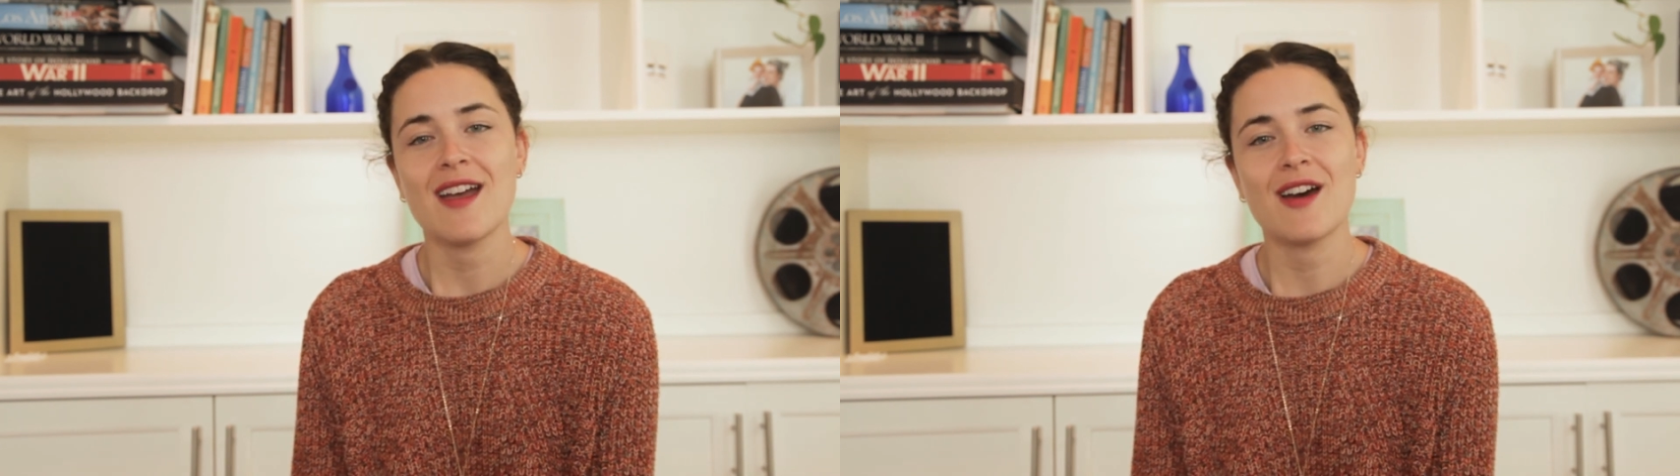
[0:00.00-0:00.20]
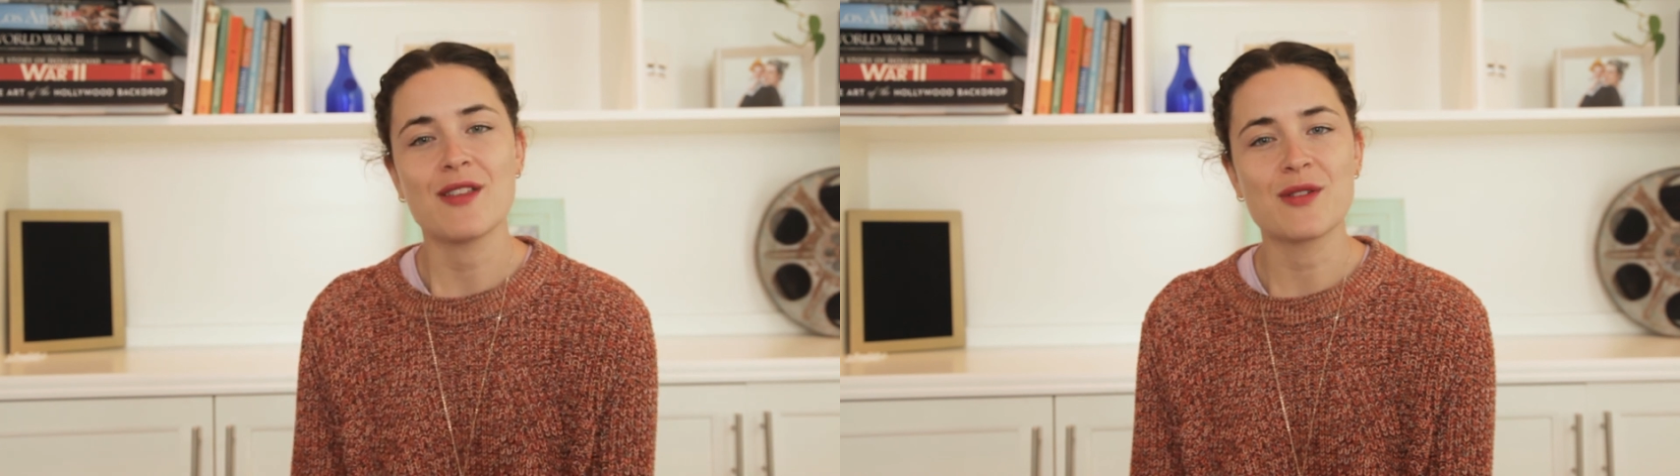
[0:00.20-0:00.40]

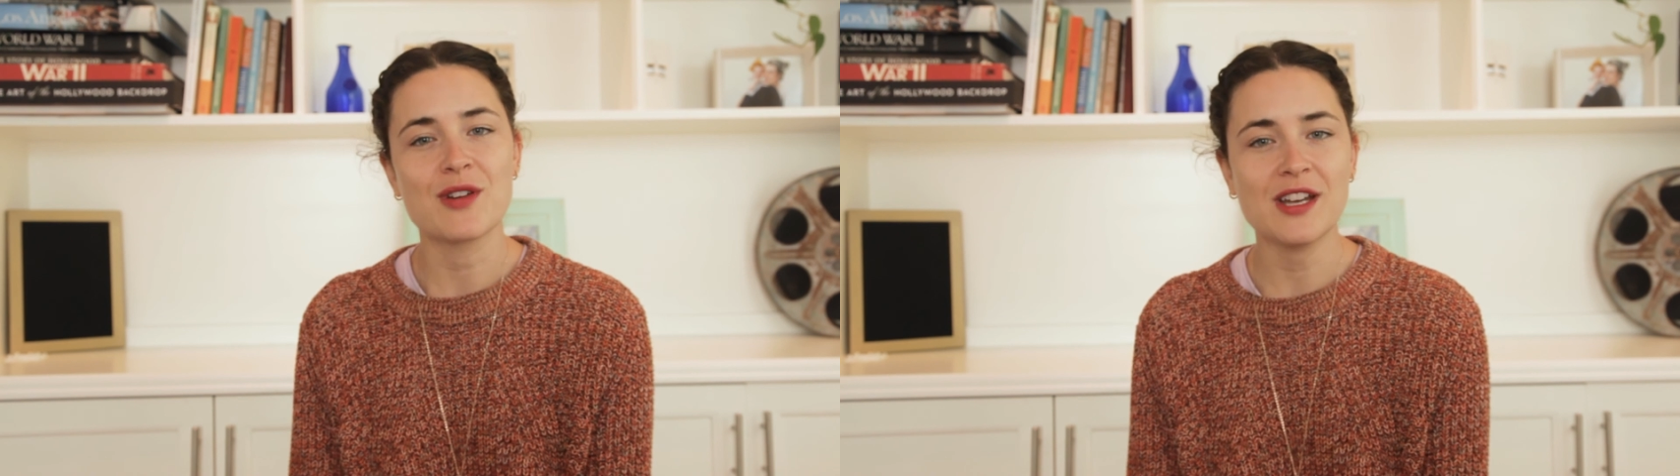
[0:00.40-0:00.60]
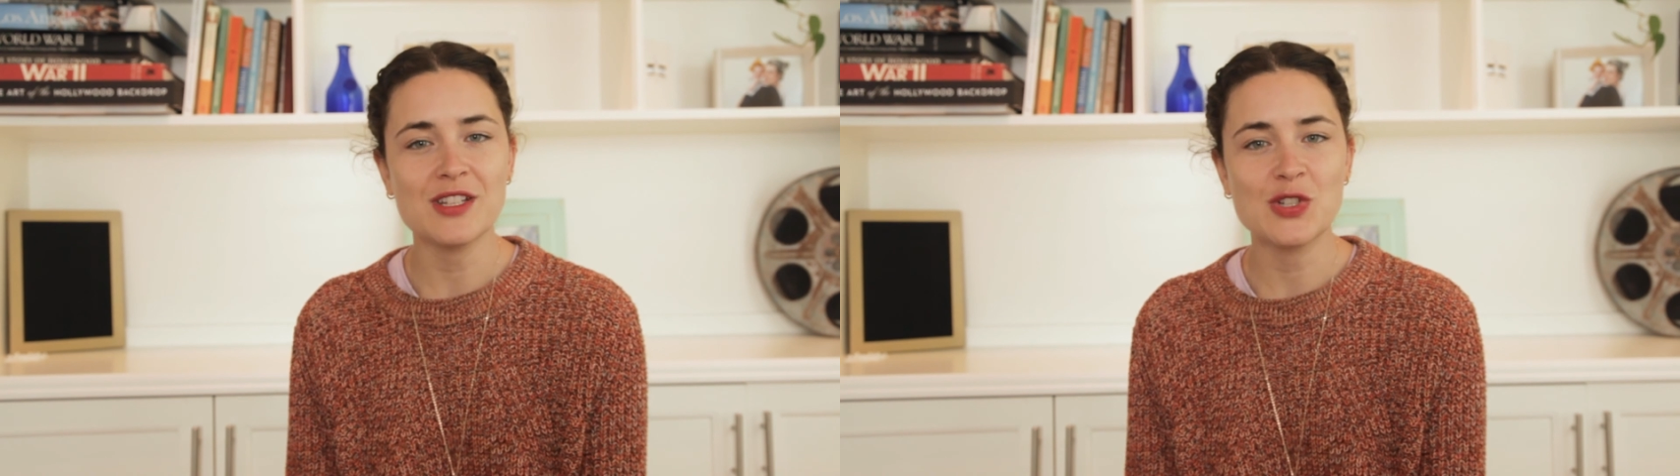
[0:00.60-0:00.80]
other
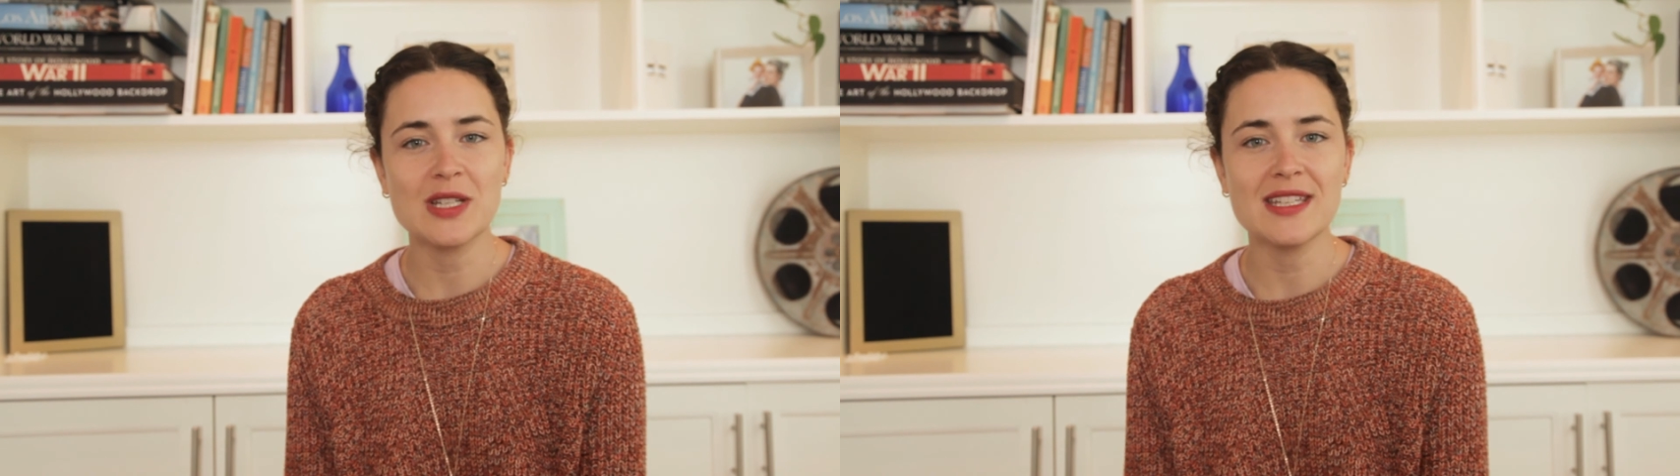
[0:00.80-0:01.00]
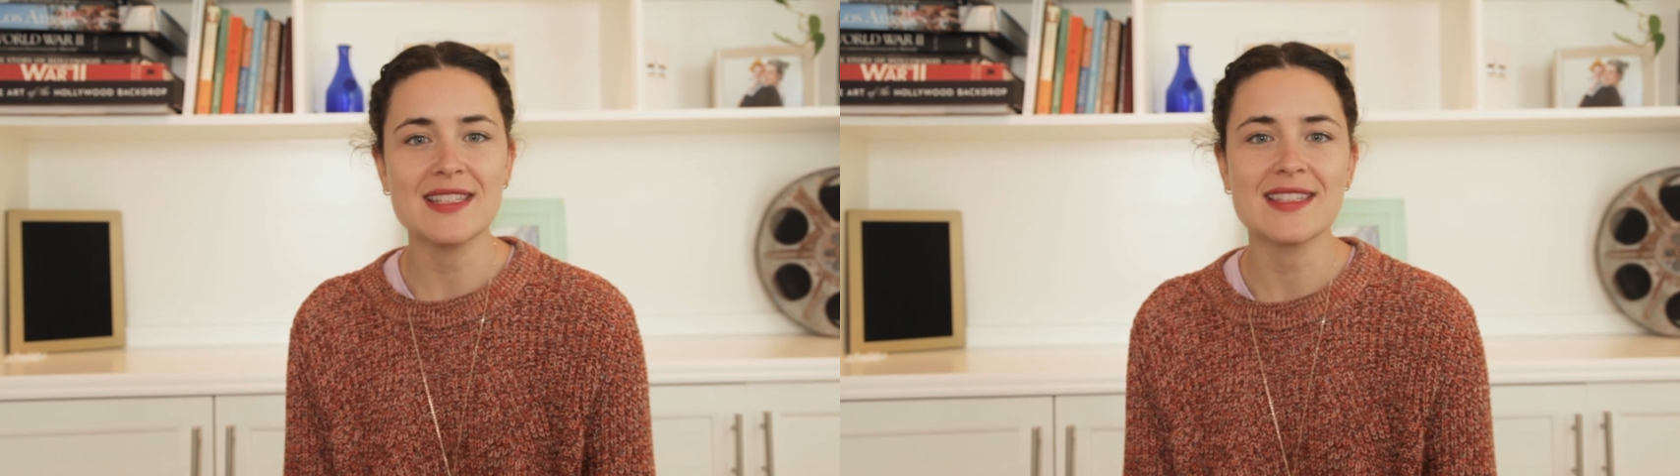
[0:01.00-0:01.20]

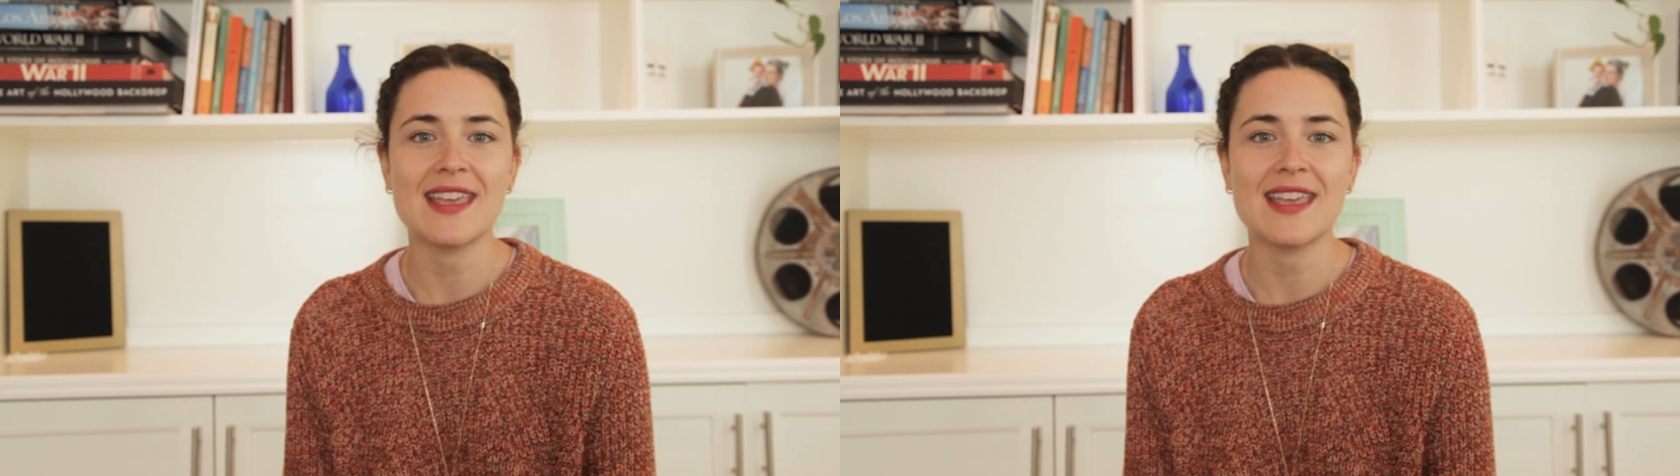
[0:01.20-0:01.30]
countries